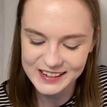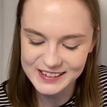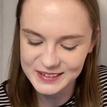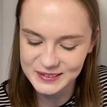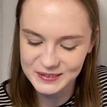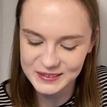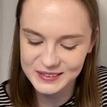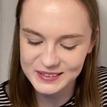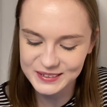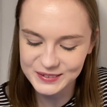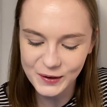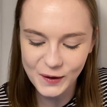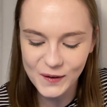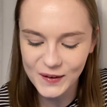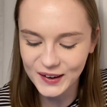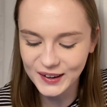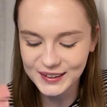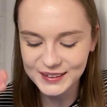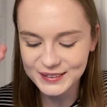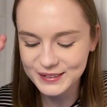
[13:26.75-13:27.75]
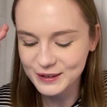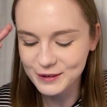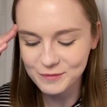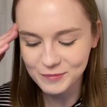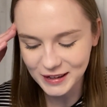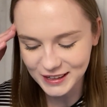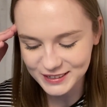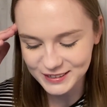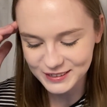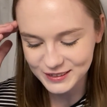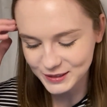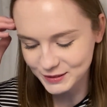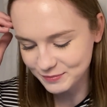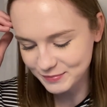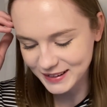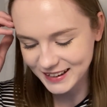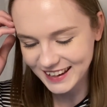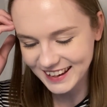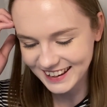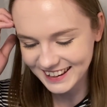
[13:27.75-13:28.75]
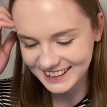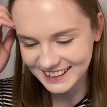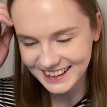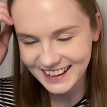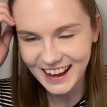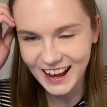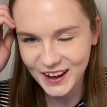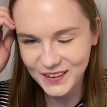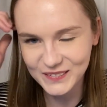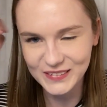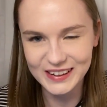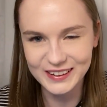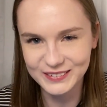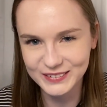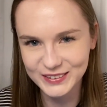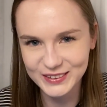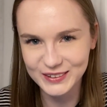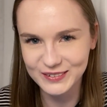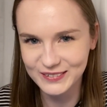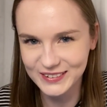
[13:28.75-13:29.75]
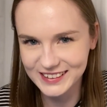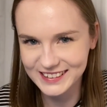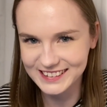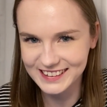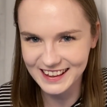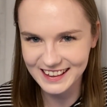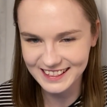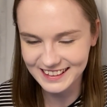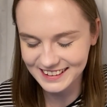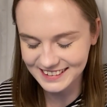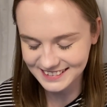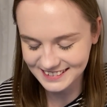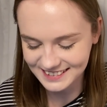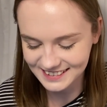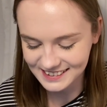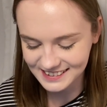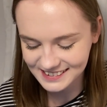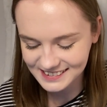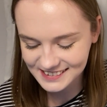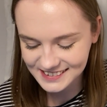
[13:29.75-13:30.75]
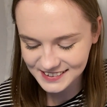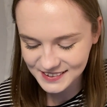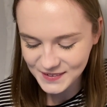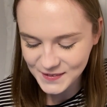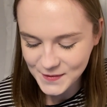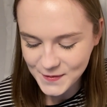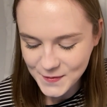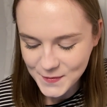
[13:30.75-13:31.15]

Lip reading: I just can't imagine in my head how else you would say these things.